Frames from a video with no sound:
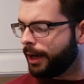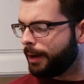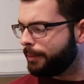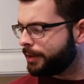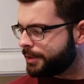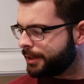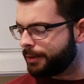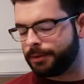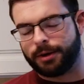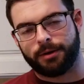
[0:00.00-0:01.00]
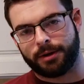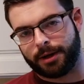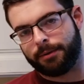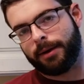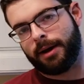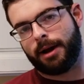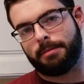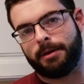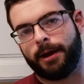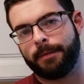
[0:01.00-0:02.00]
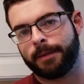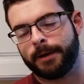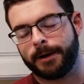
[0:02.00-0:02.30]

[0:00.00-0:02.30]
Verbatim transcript: I'm gonna stick with calling it a red IPA.